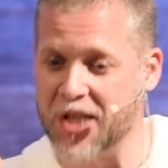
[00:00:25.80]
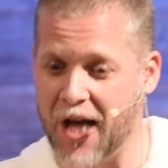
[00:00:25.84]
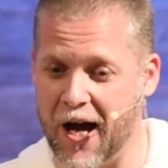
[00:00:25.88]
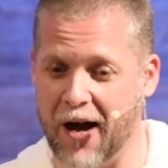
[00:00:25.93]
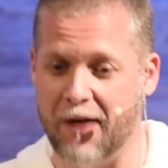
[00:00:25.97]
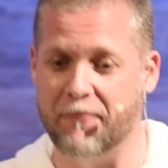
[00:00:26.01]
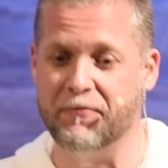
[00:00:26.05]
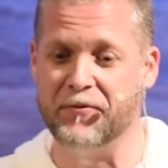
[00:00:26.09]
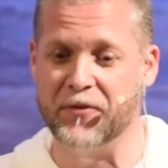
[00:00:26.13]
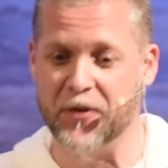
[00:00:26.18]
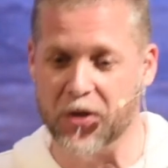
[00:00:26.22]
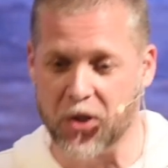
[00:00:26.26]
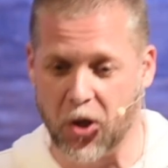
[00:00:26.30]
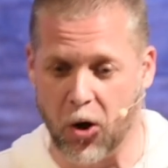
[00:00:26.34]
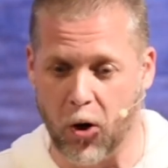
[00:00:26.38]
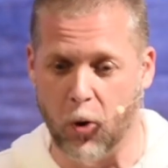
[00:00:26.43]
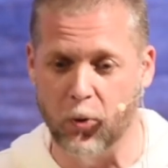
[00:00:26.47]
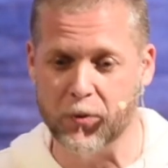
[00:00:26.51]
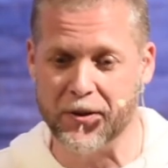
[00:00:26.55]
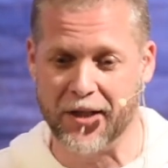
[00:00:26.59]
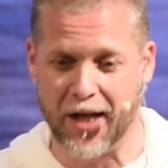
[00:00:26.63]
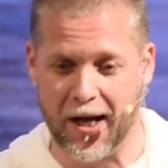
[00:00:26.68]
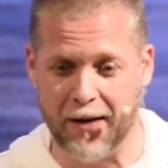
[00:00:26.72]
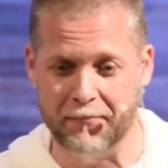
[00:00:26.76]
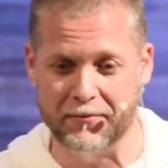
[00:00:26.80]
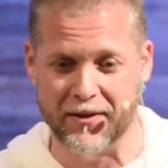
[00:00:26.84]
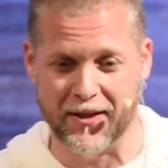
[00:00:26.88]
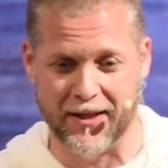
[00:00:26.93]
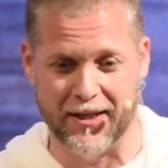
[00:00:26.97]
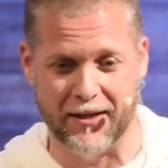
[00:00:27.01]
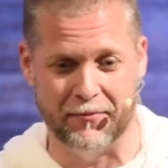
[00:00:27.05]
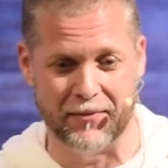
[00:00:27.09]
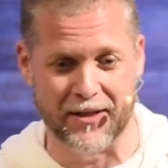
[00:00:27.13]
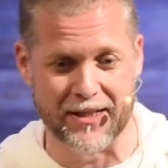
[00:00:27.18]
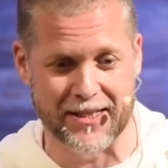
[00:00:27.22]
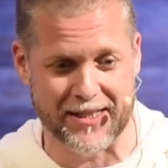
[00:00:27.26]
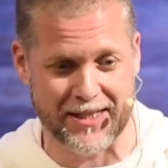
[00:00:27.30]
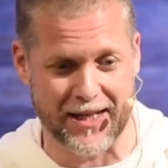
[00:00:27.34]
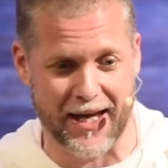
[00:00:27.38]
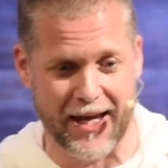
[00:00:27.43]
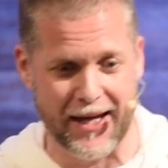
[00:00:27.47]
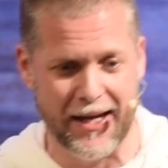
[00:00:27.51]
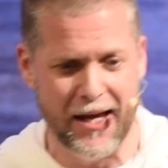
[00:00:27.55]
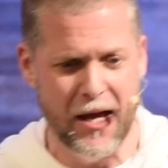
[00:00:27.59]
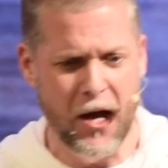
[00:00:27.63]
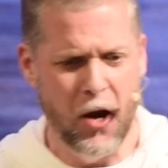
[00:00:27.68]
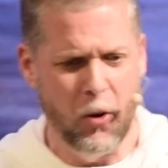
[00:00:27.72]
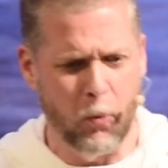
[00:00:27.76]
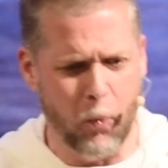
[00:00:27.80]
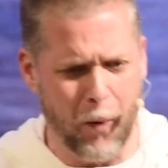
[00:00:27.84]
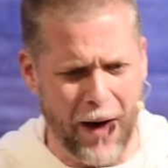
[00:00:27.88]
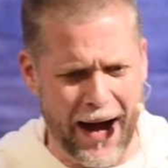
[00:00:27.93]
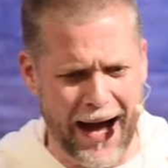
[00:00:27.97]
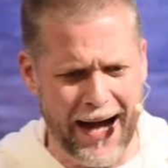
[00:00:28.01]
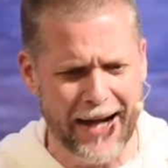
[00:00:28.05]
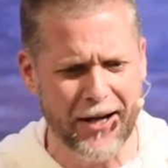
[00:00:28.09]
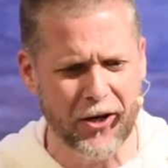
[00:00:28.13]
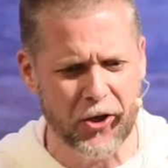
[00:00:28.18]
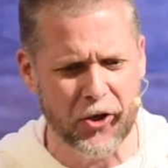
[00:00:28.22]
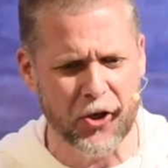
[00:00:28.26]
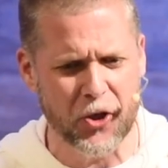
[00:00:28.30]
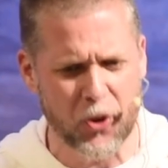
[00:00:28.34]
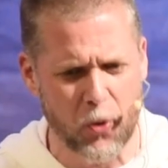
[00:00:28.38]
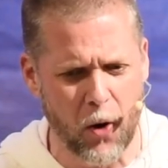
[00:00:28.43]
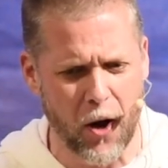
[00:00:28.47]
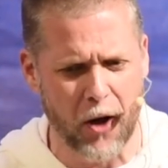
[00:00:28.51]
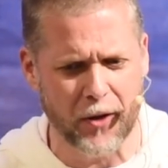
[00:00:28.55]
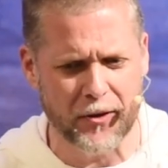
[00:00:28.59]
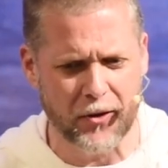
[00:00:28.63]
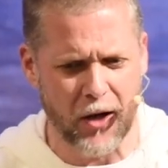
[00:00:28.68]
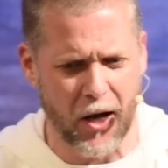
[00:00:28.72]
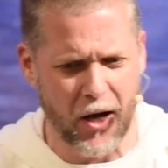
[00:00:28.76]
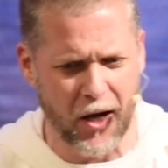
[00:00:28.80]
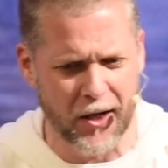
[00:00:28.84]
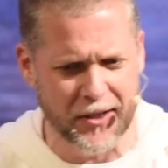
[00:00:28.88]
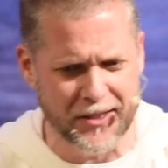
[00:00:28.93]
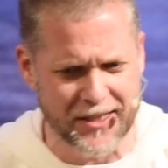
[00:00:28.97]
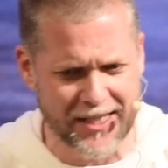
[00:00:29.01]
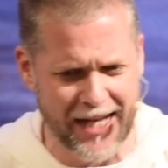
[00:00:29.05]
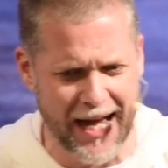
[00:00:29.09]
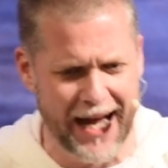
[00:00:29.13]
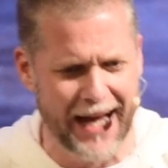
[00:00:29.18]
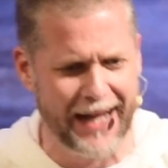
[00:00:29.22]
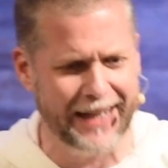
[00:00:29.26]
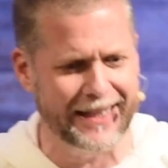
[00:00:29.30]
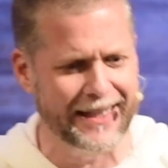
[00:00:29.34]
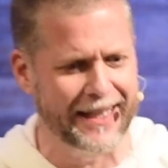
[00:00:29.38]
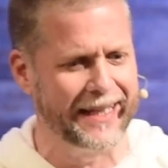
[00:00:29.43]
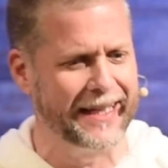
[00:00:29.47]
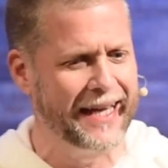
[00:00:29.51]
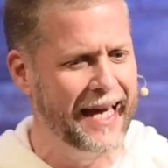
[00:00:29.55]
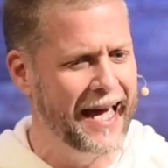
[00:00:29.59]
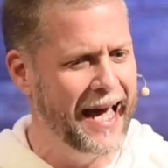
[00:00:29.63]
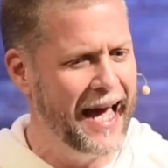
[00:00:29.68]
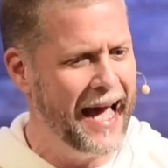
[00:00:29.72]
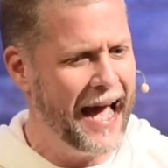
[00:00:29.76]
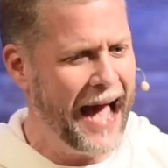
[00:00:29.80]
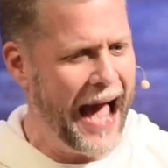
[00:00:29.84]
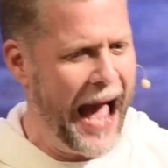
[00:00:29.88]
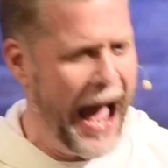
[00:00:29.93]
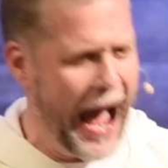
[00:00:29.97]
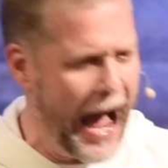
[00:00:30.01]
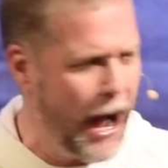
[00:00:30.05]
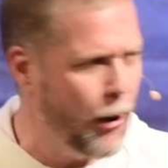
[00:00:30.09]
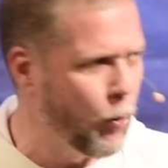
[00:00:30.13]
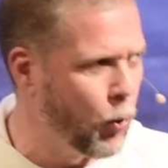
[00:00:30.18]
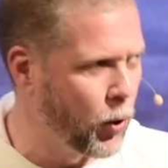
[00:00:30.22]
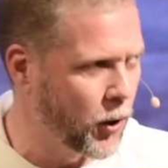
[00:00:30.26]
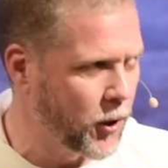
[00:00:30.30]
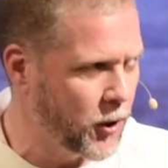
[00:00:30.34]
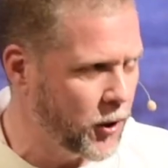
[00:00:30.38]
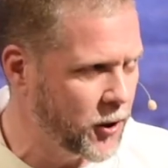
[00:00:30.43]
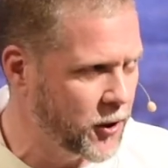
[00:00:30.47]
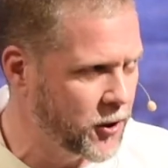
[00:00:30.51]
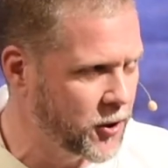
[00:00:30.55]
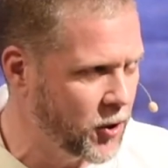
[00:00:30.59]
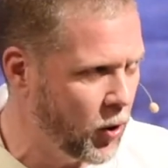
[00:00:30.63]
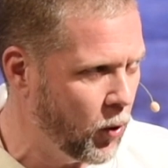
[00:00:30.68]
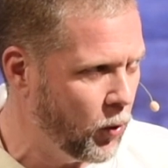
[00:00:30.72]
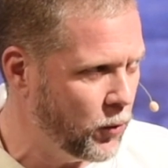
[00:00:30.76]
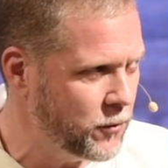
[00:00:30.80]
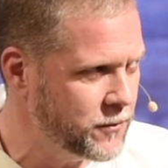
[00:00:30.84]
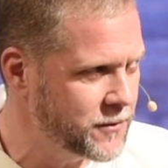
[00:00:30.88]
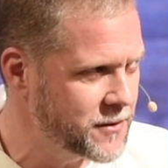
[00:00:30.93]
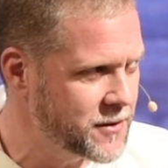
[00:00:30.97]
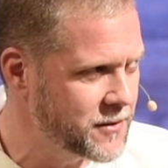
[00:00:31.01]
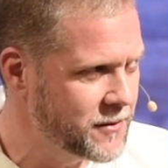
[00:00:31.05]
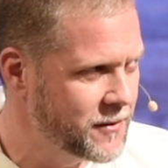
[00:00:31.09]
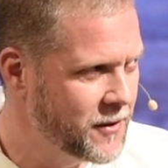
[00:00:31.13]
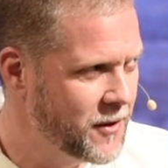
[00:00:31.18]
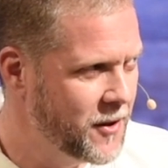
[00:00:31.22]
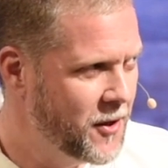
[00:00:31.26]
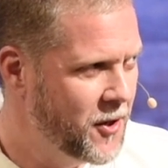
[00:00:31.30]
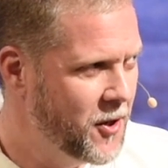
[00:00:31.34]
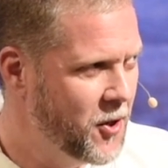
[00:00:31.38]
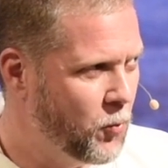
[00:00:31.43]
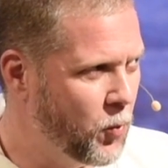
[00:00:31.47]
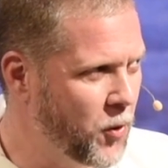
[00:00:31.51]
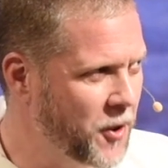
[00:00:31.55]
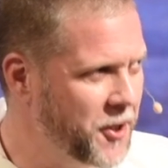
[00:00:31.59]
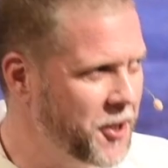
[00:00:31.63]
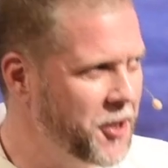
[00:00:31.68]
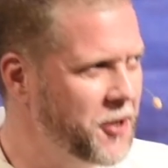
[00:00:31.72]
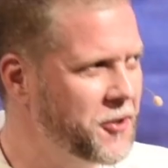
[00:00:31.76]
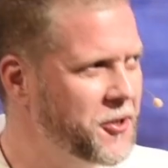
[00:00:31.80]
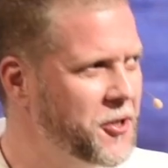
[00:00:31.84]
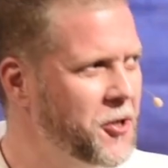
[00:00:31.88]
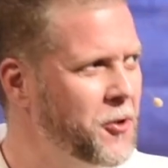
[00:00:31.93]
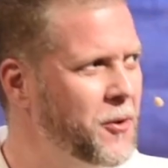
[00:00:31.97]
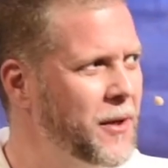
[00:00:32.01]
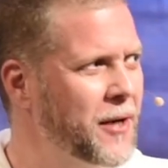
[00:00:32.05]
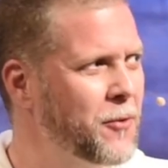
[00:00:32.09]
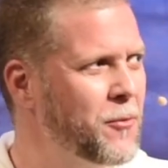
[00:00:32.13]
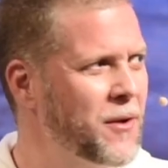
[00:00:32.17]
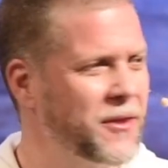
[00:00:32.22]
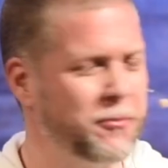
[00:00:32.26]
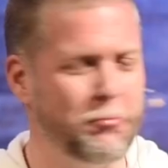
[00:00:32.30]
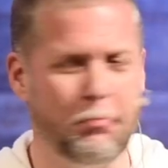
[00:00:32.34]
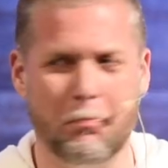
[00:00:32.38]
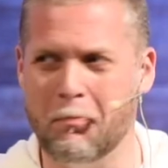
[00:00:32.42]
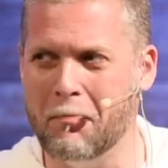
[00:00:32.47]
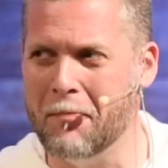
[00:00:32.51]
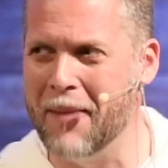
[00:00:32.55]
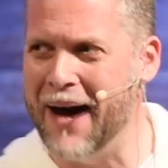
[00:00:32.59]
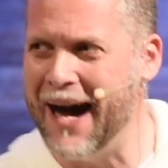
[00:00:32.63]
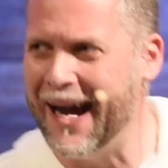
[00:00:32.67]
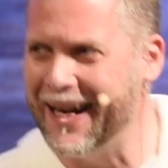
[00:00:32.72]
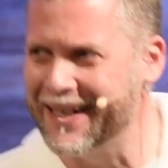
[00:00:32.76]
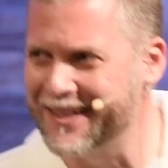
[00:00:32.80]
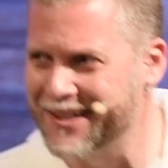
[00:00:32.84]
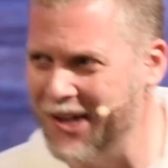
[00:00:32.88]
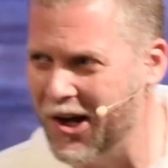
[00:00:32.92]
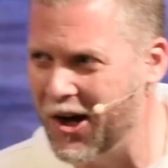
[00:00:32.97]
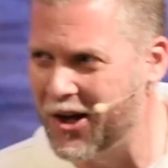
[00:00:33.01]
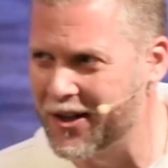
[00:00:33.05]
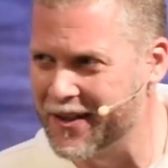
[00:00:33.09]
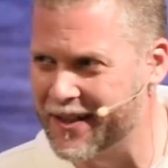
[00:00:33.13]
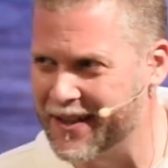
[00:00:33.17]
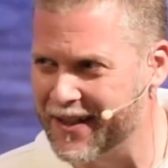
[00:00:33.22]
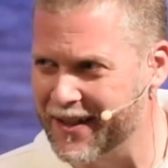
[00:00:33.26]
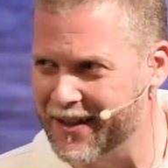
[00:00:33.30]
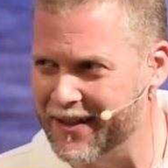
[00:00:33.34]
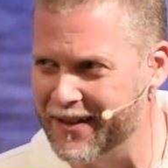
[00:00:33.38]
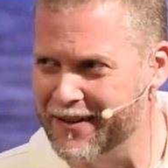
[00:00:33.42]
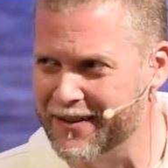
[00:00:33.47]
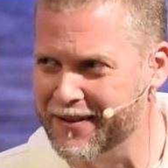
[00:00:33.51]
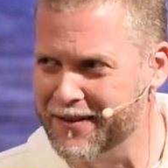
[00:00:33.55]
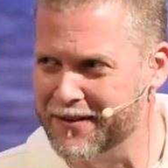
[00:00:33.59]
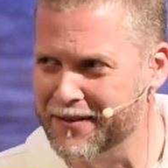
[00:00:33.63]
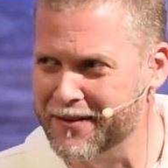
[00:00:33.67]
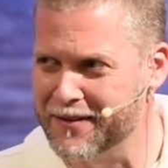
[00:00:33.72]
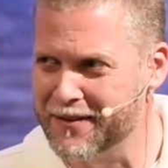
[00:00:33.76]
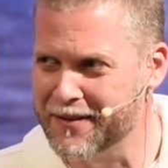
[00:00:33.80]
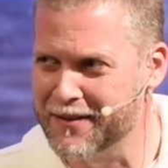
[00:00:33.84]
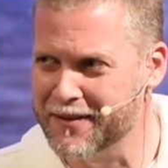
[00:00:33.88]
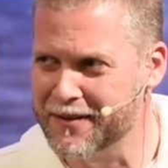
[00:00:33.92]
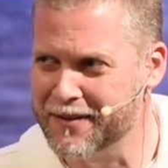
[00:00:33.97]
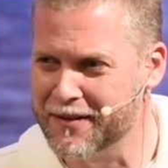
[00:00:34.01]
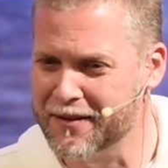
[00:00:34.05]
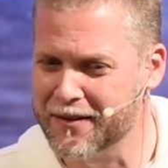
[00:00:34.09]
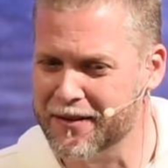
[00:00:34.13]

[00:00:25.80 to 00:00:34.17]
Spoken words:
of the colt come to them and say, "Why are you untying our colt? What are you doing with my donkey?"